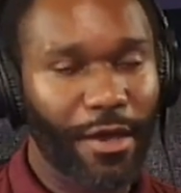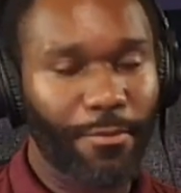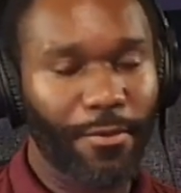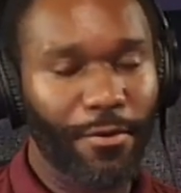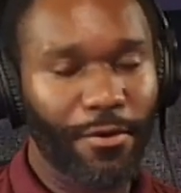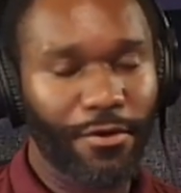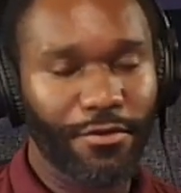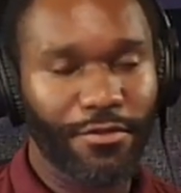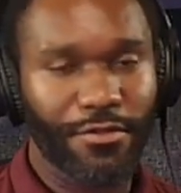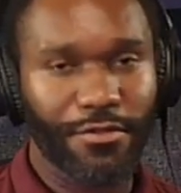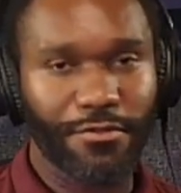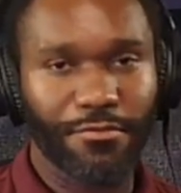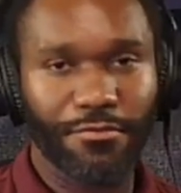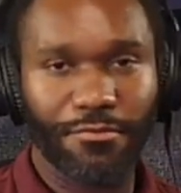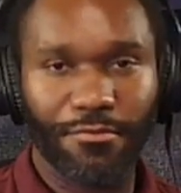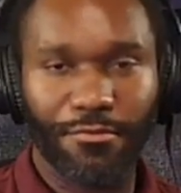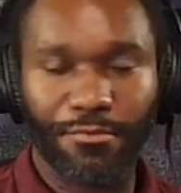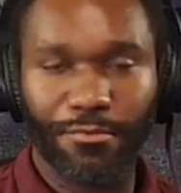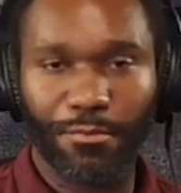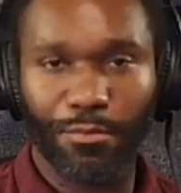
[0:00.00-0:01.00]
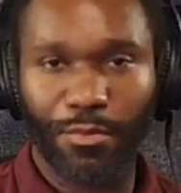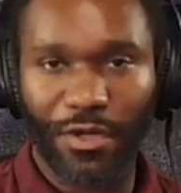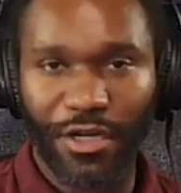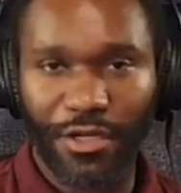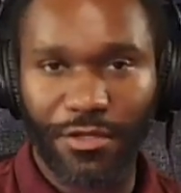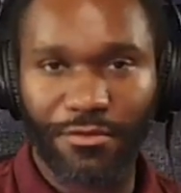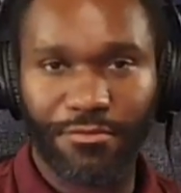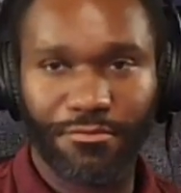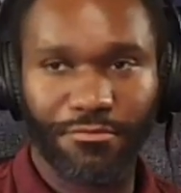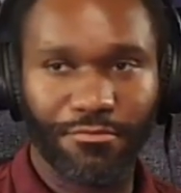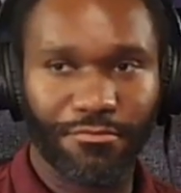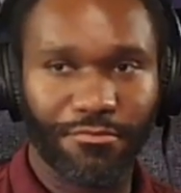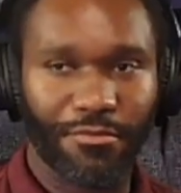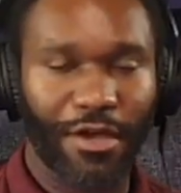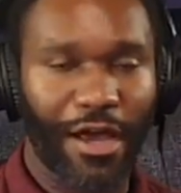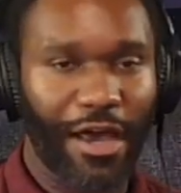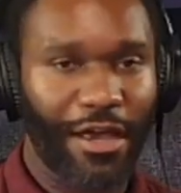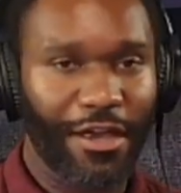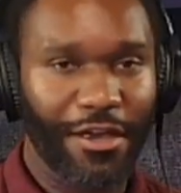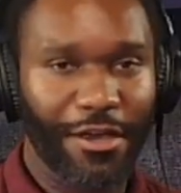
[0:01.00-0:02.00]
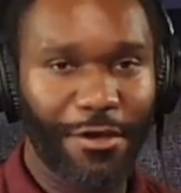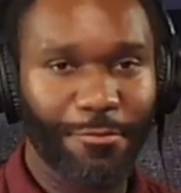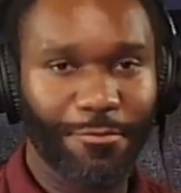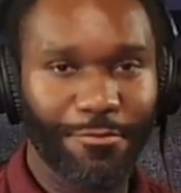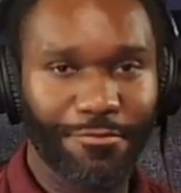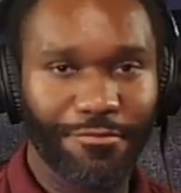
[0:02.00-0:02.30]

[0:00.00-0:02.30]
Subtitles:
person, but I am.